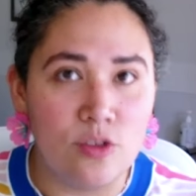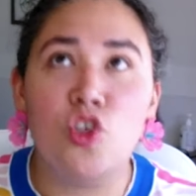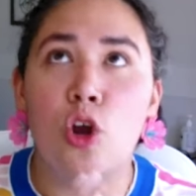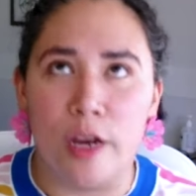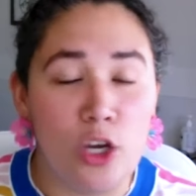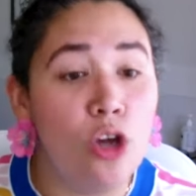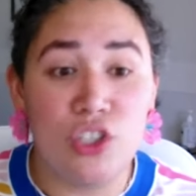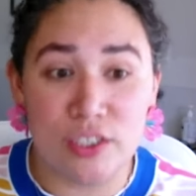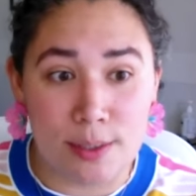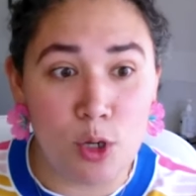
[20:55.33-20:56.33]
just
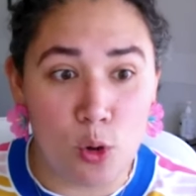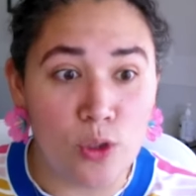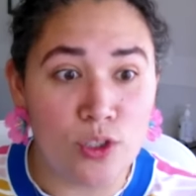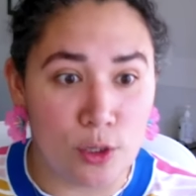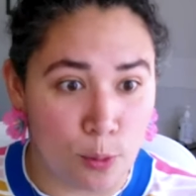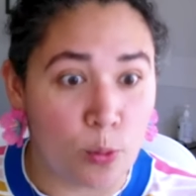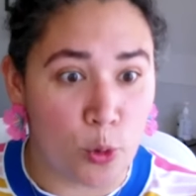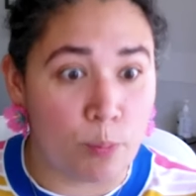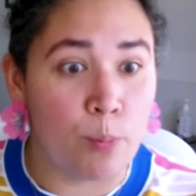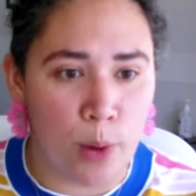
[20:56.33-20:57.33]
the mucosal
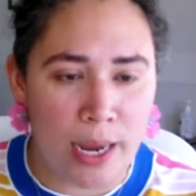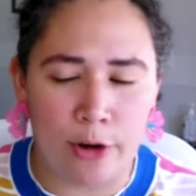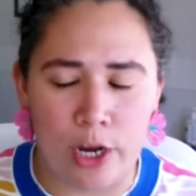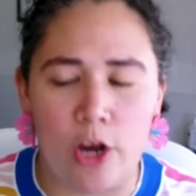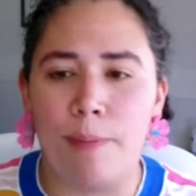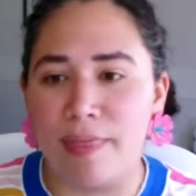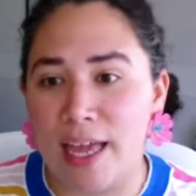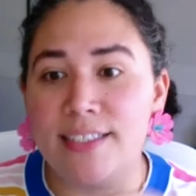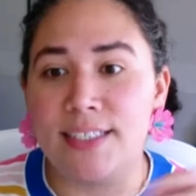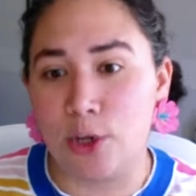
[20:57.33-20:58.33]
barrier, but
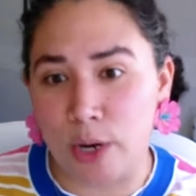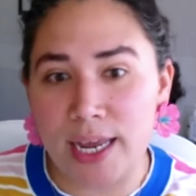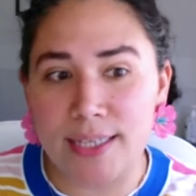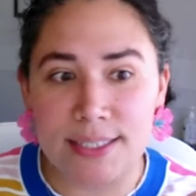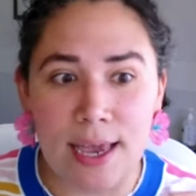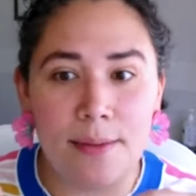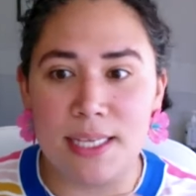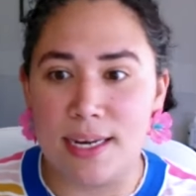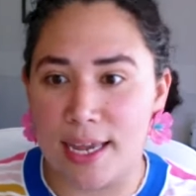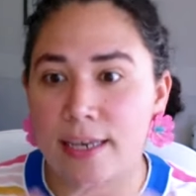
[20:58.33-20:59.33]
that secrete enzymes
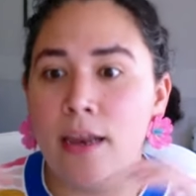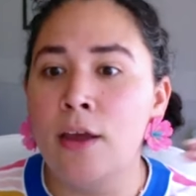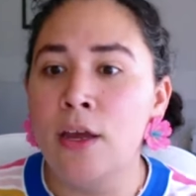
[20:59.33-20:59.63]
that can